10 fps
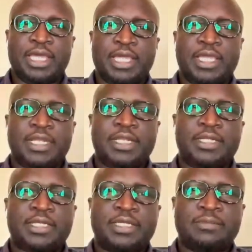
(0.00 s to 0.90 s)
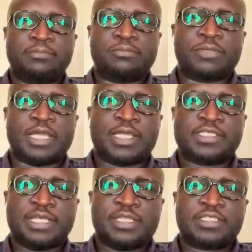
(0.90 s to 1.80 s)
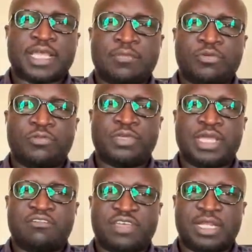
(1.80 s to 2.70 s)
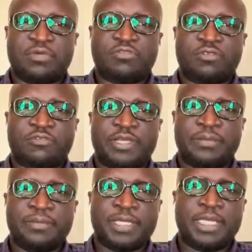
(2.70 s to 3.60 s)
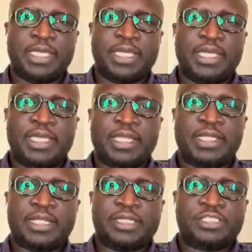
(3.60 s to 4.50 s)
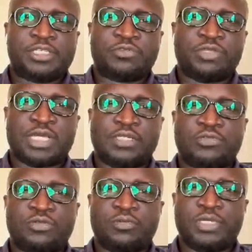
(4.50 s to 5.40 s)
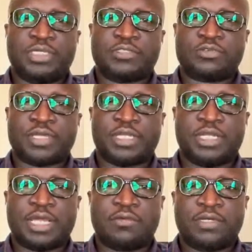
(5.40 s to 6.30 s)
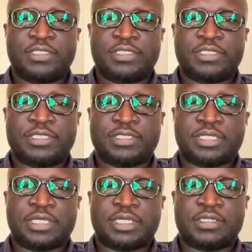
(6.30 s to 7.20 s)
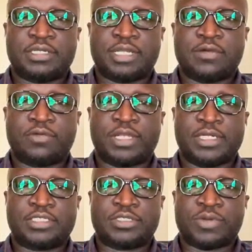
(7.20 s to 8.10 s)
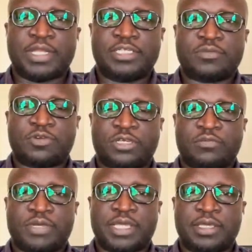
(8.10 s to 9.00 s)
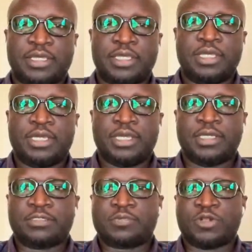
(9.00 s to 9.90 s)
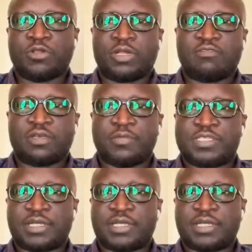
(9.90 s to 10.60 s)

And like I said, this app will be available for free. And in addition to that, it will be in Swahili language. This is the language that is widely spoken by smallholder farmers